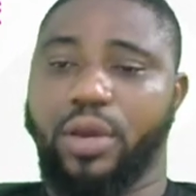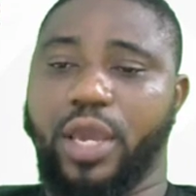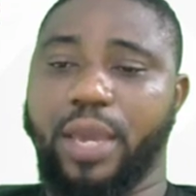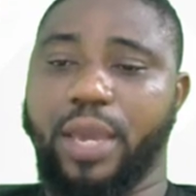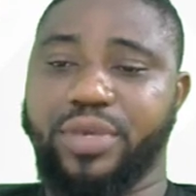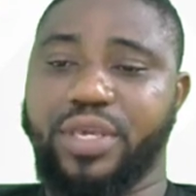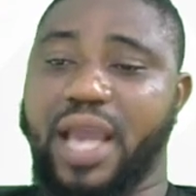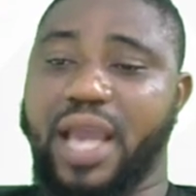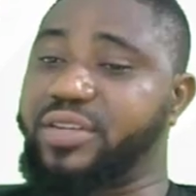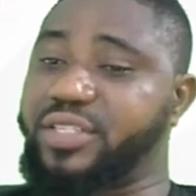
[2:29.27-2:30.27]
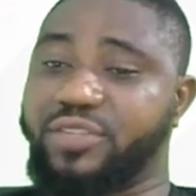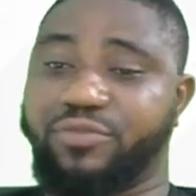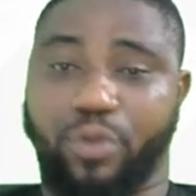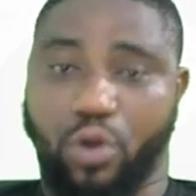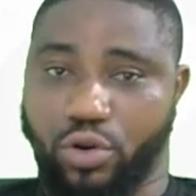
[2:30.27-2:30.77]
AB can
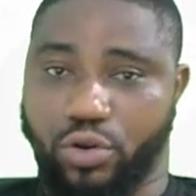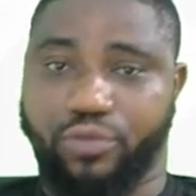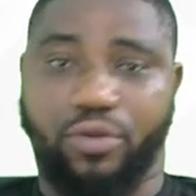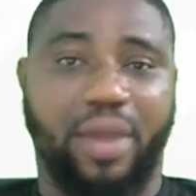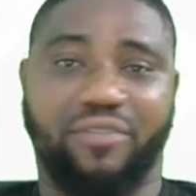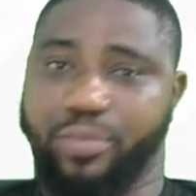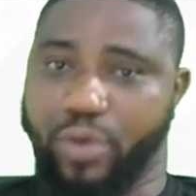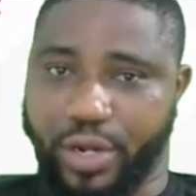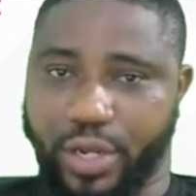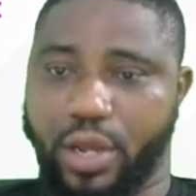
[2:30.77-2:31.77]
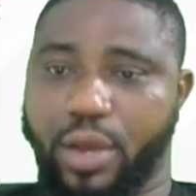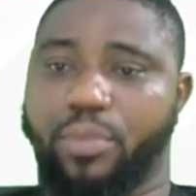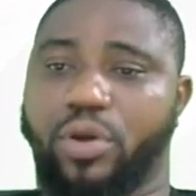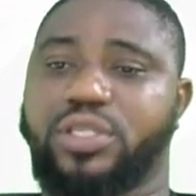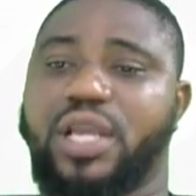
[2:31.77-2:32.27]
receive blood from everybody,
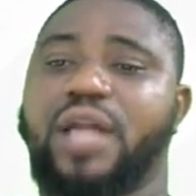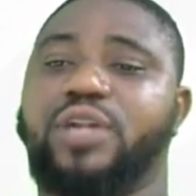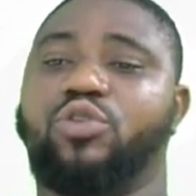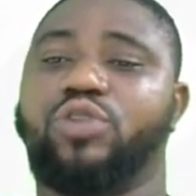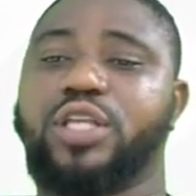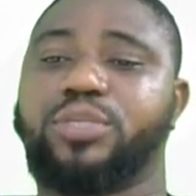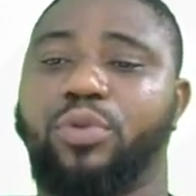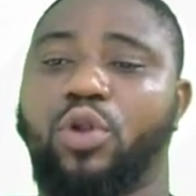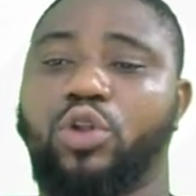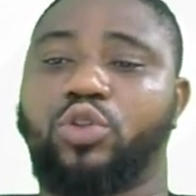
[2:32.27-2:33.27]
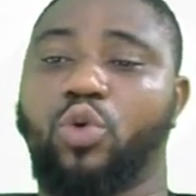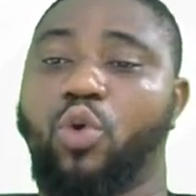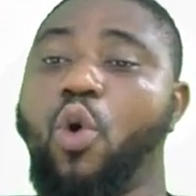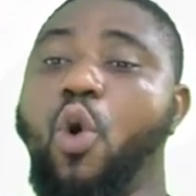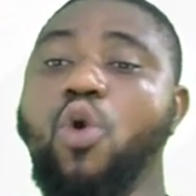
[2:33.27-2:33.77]
but can donate blood
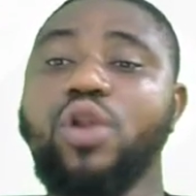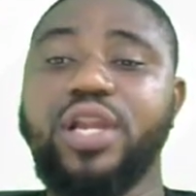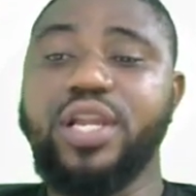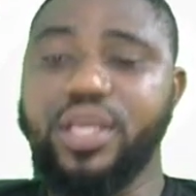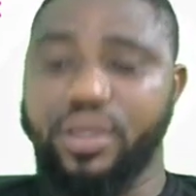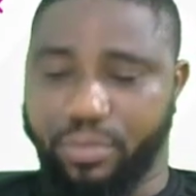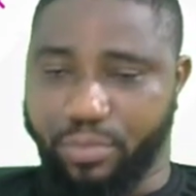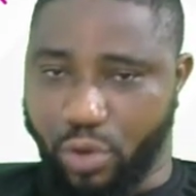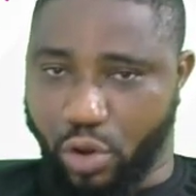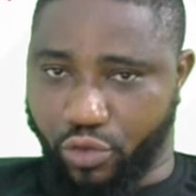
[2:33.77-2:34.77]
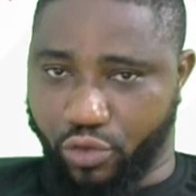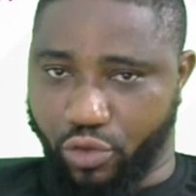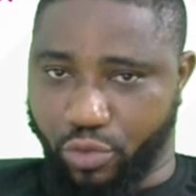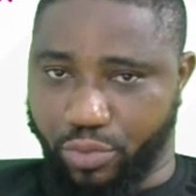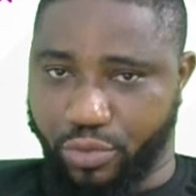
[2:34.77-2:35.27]
to only blood
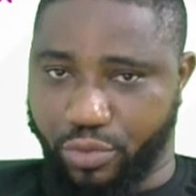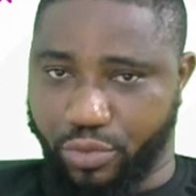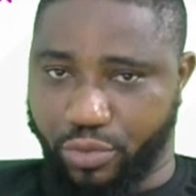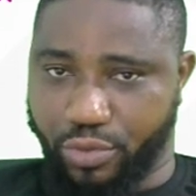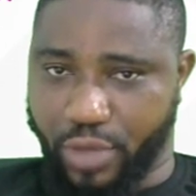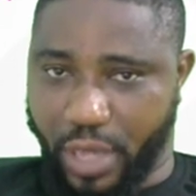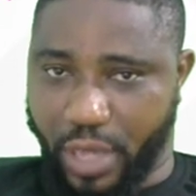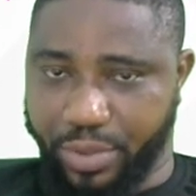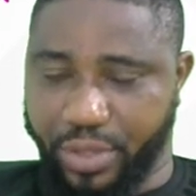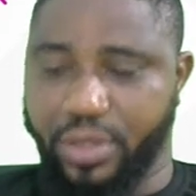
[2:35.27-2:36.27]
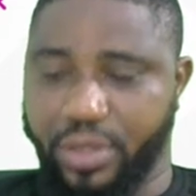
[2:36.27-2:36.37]
group AB.